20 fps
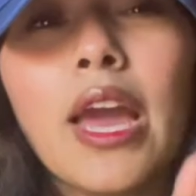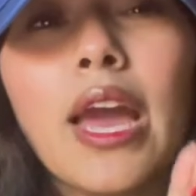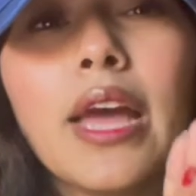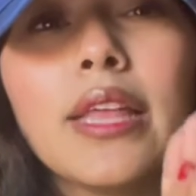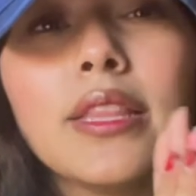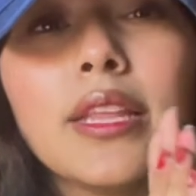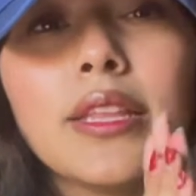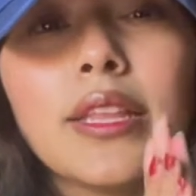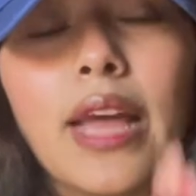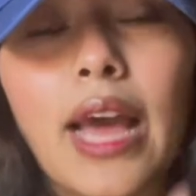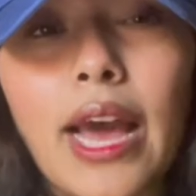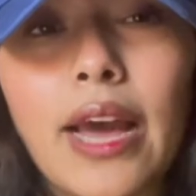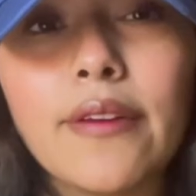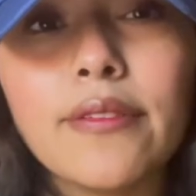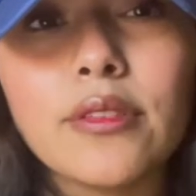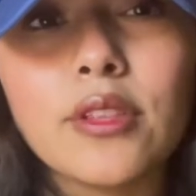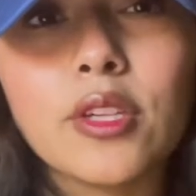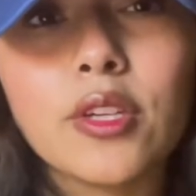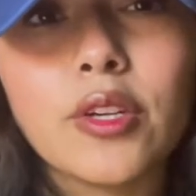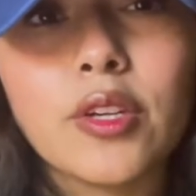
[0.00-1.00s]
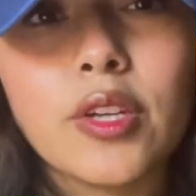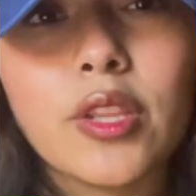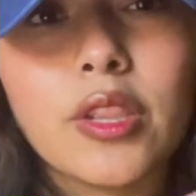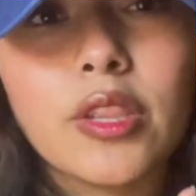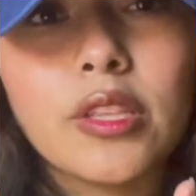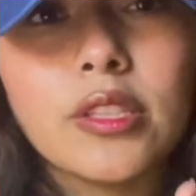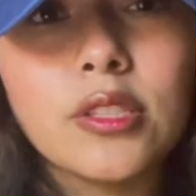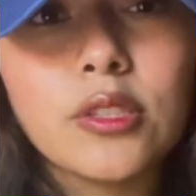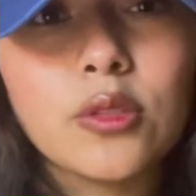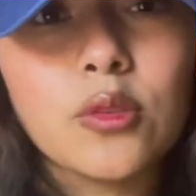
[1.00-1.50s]
And then after
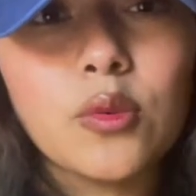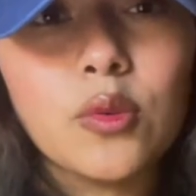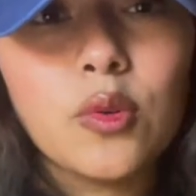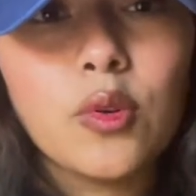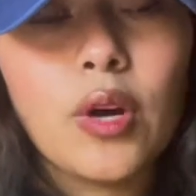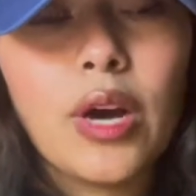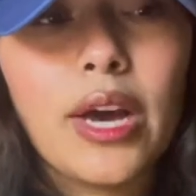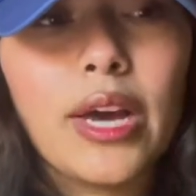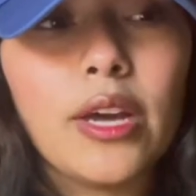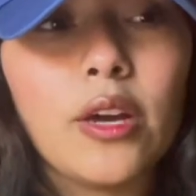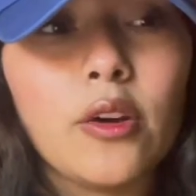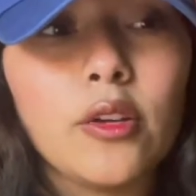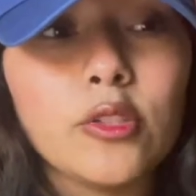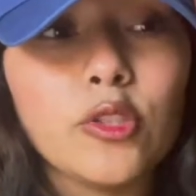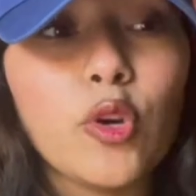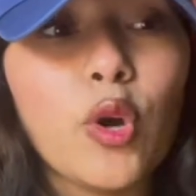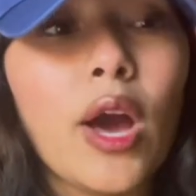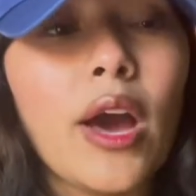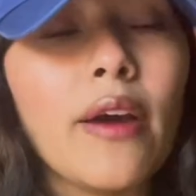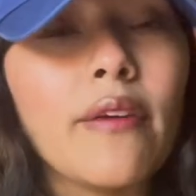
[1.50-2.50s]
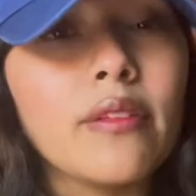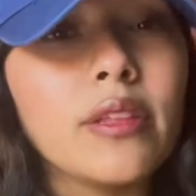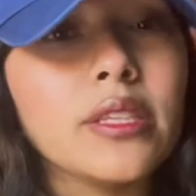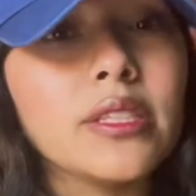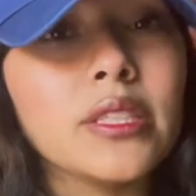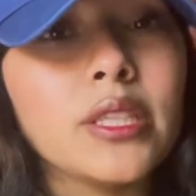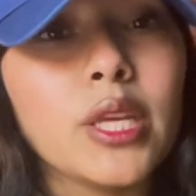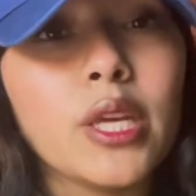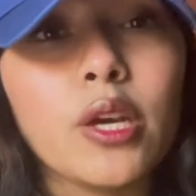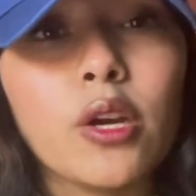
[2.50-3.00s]
school, I also have this
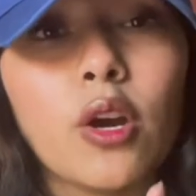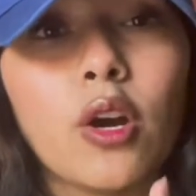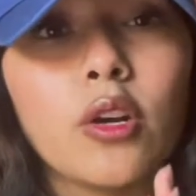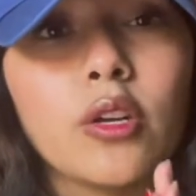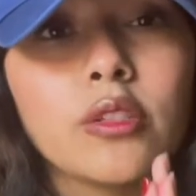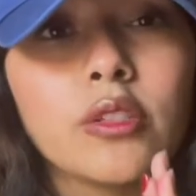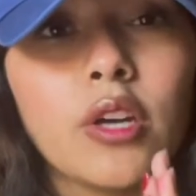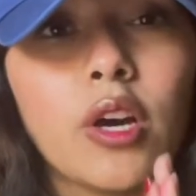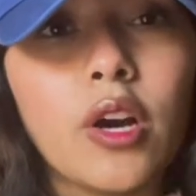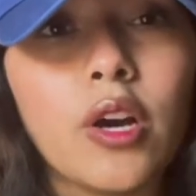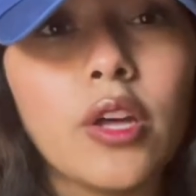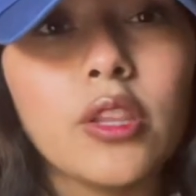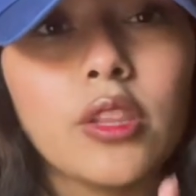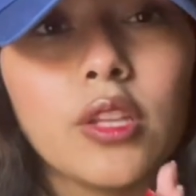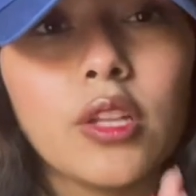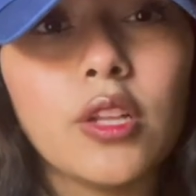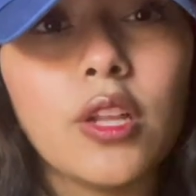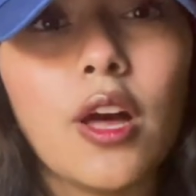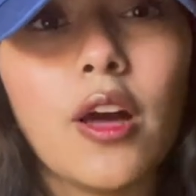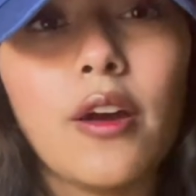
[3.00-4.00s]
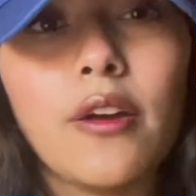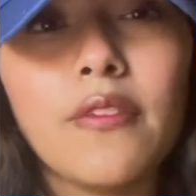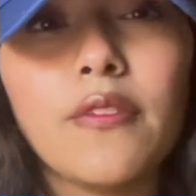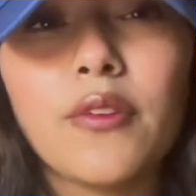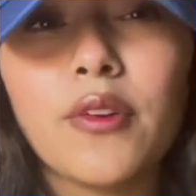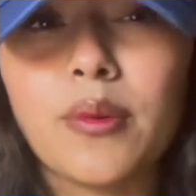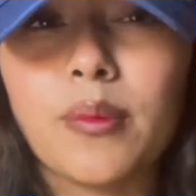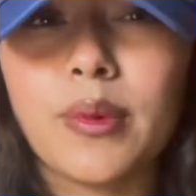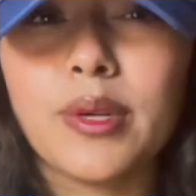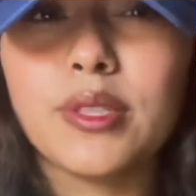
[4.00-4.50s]
thing called Haunt the Lot
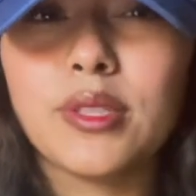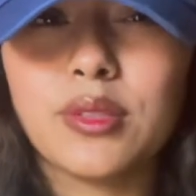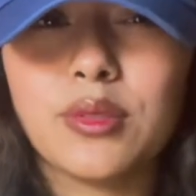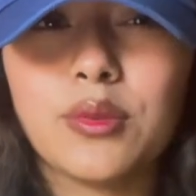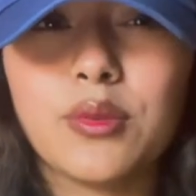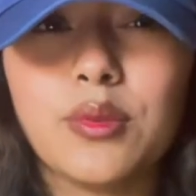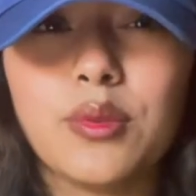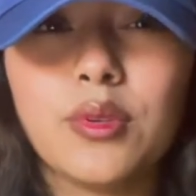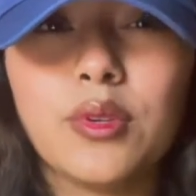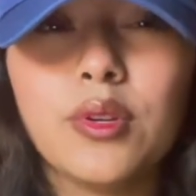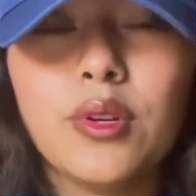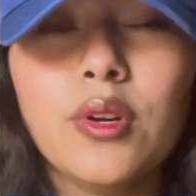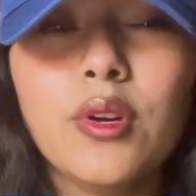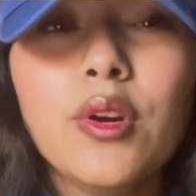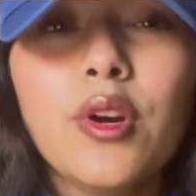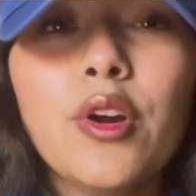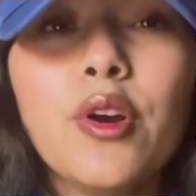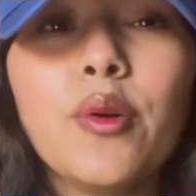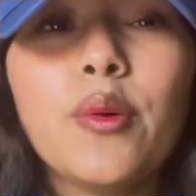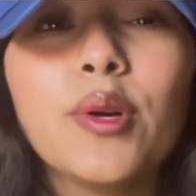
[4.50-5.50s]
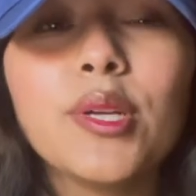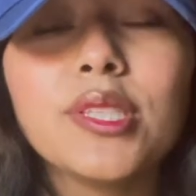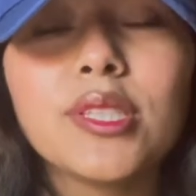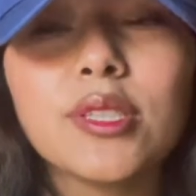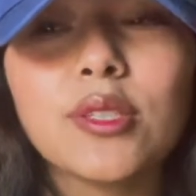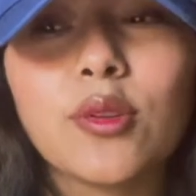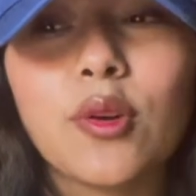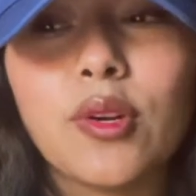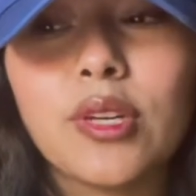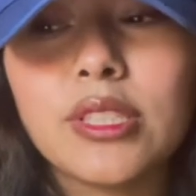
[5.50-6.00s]
for my school, which
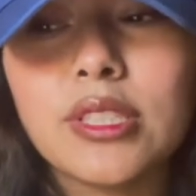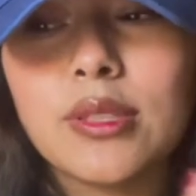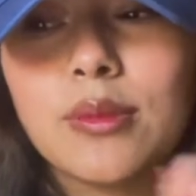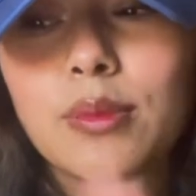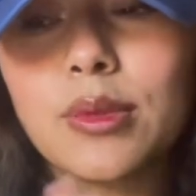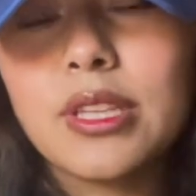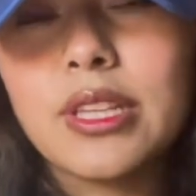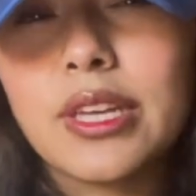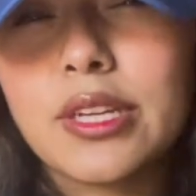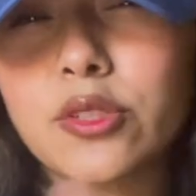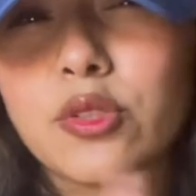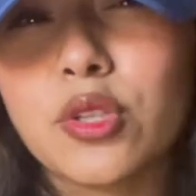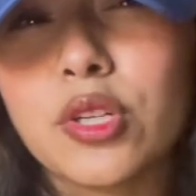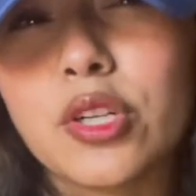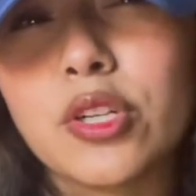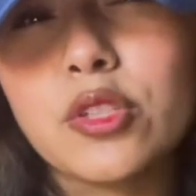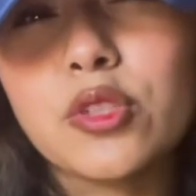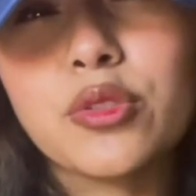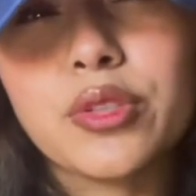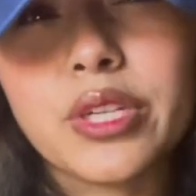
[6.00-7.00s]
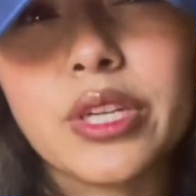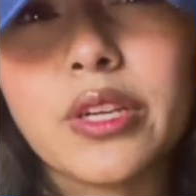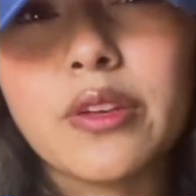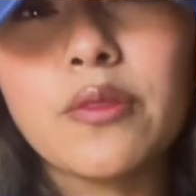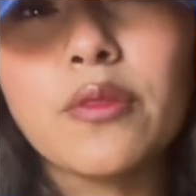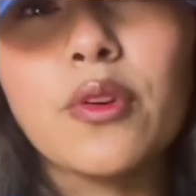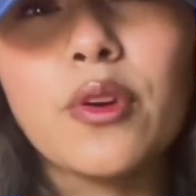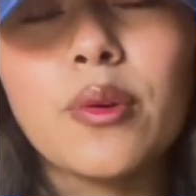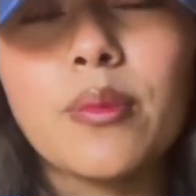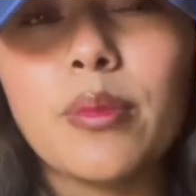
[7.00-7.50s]
is going to be like trick-or-treating
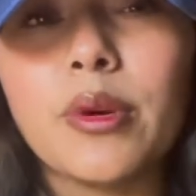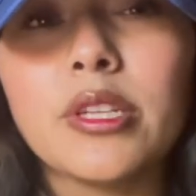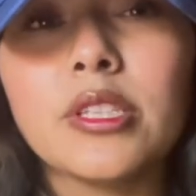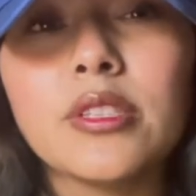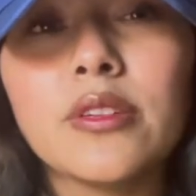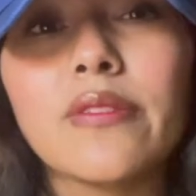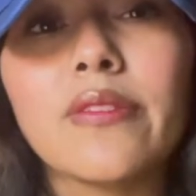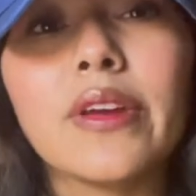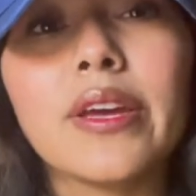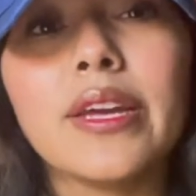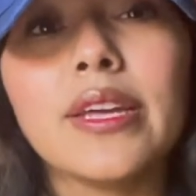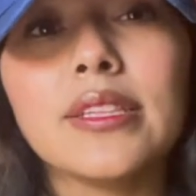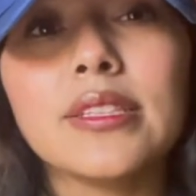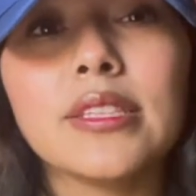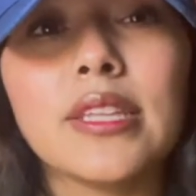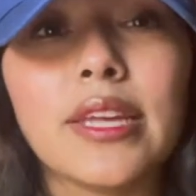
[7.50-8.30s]
for a bunch of kids.